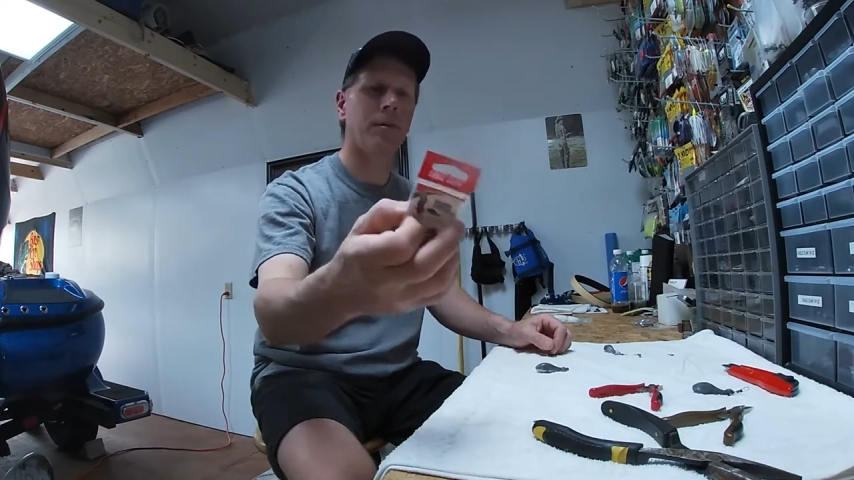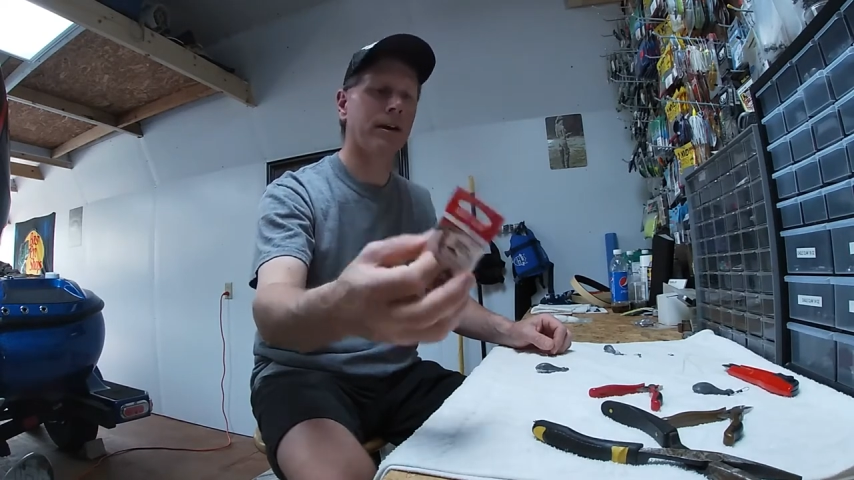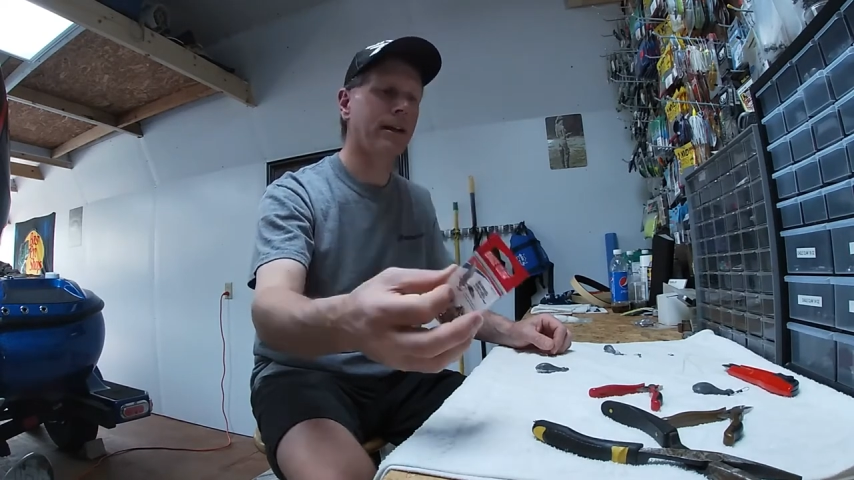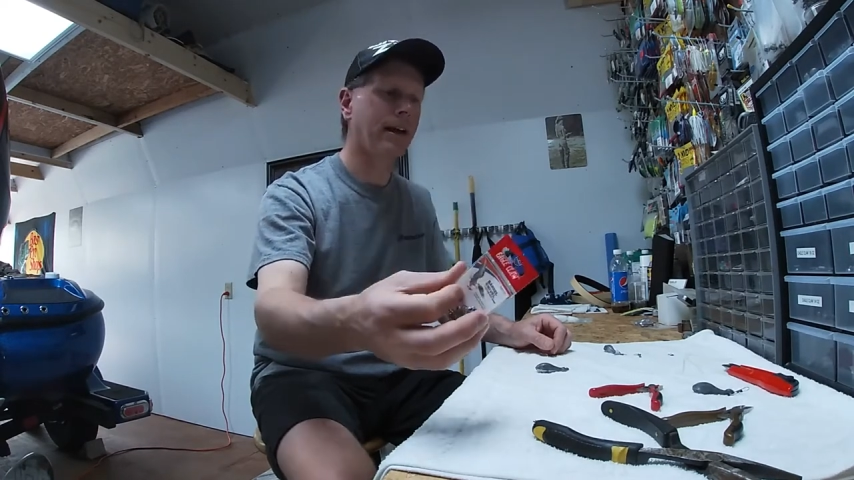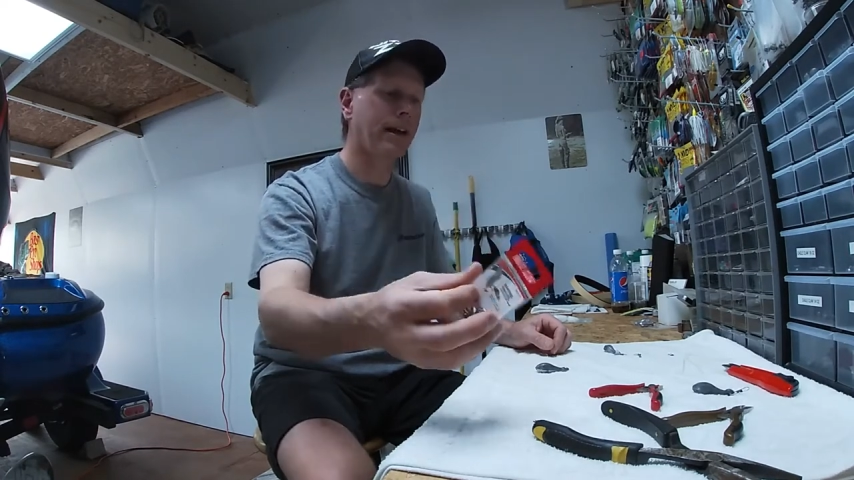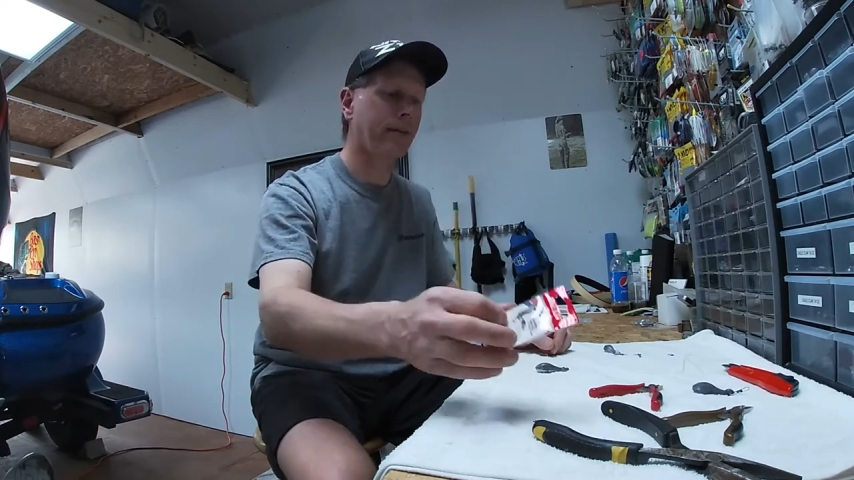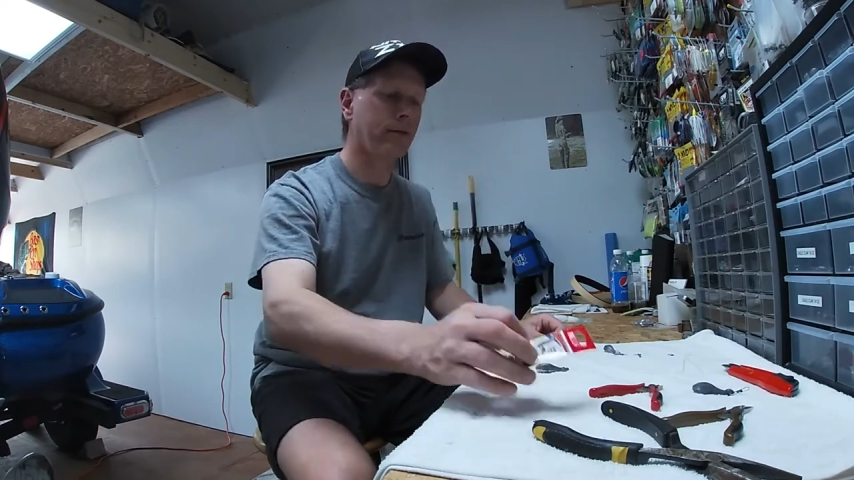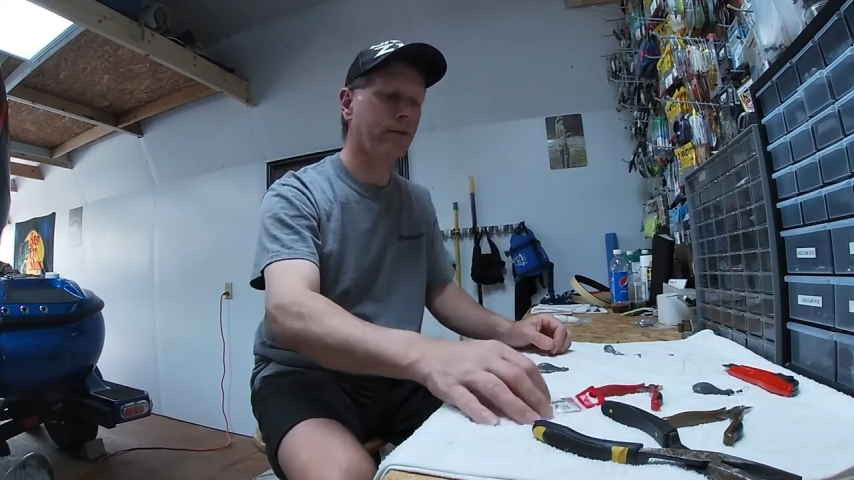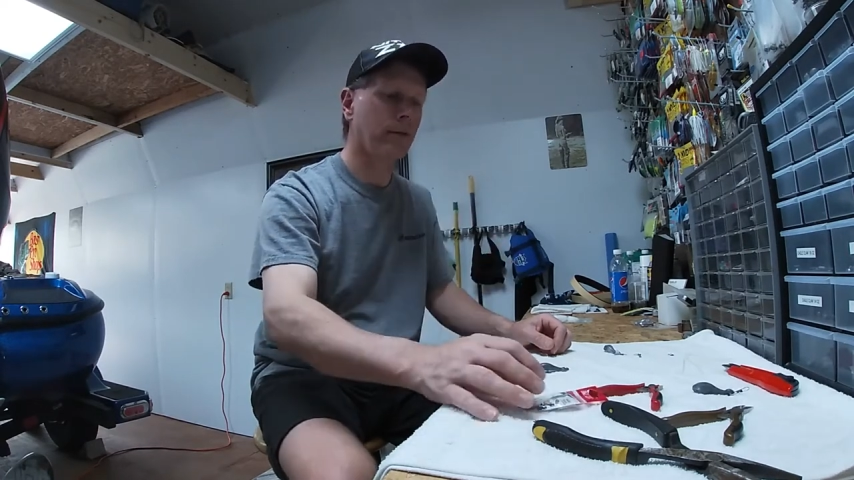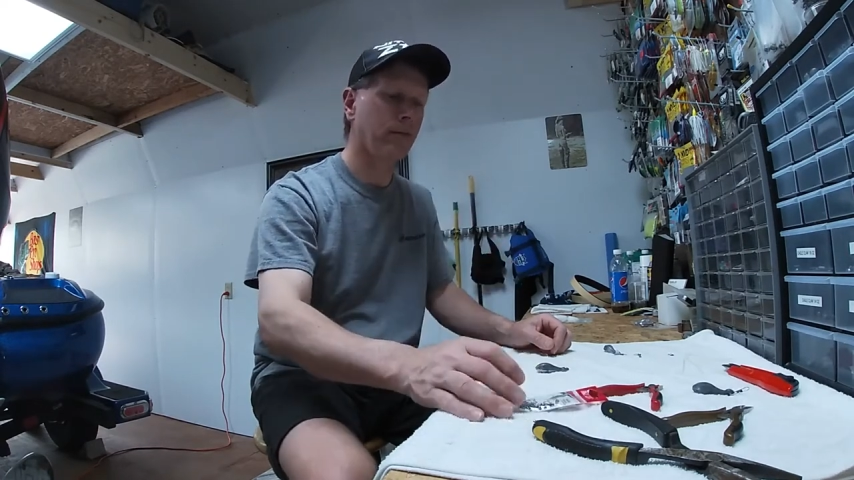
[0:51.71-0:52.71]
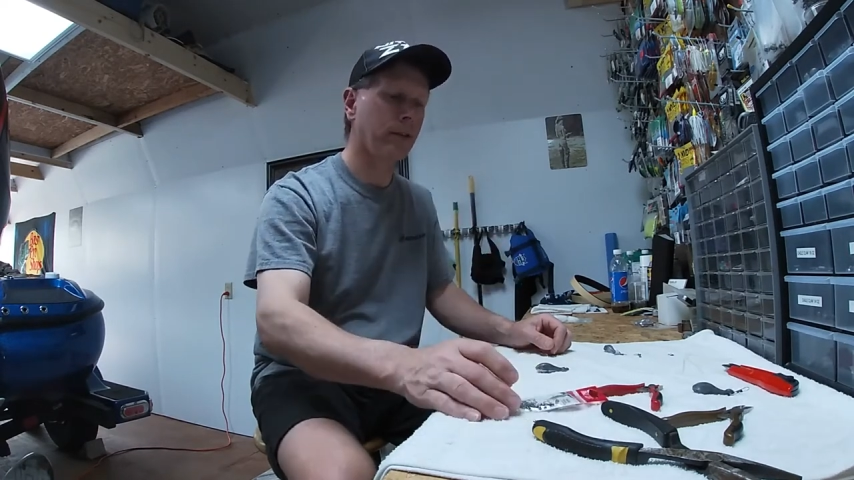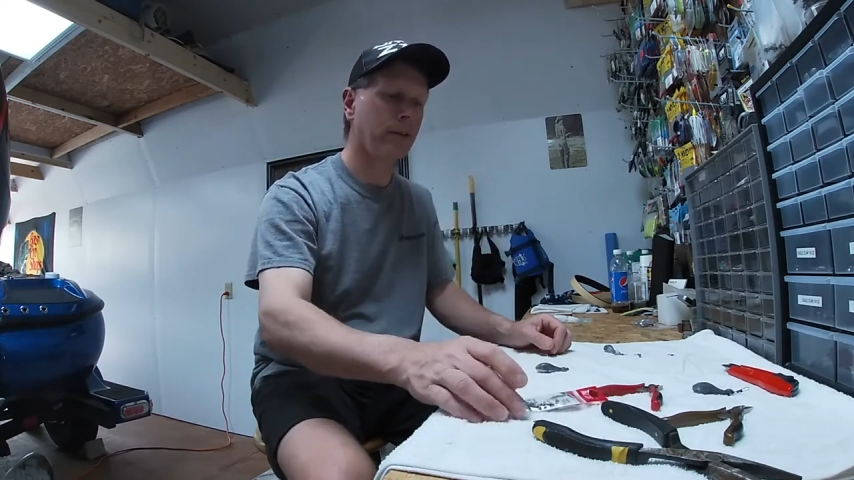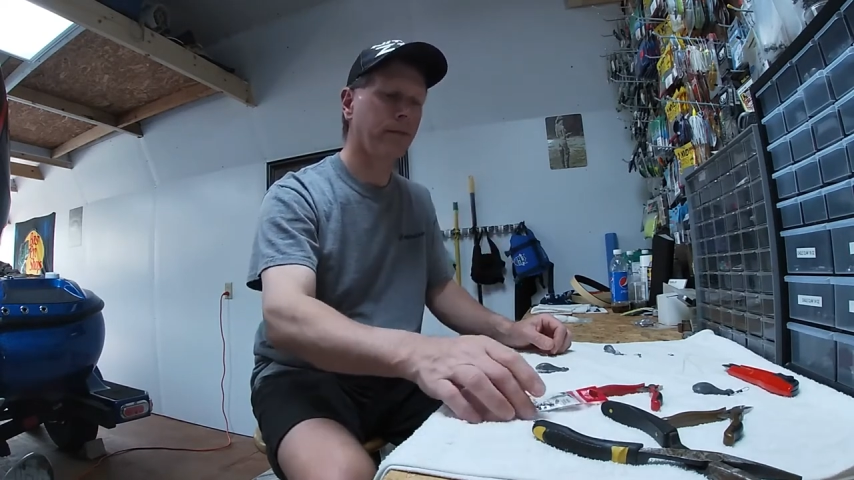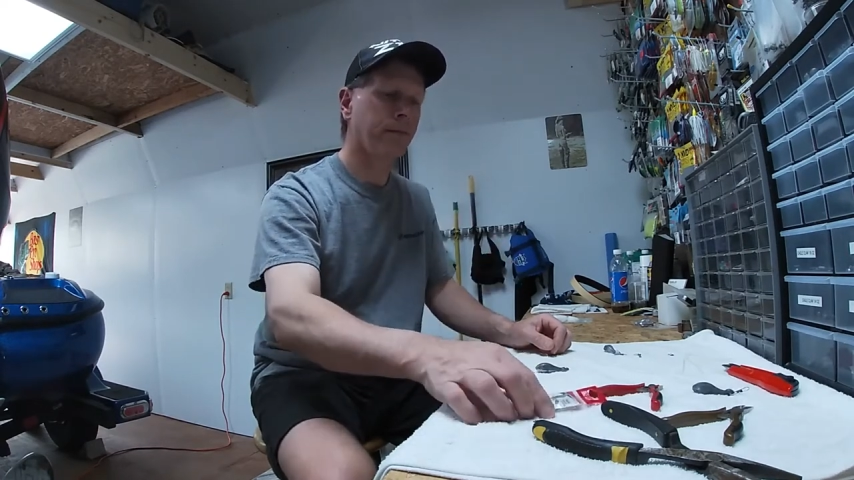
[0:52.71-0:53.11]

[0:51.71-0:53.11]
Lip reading: buck and a half or something.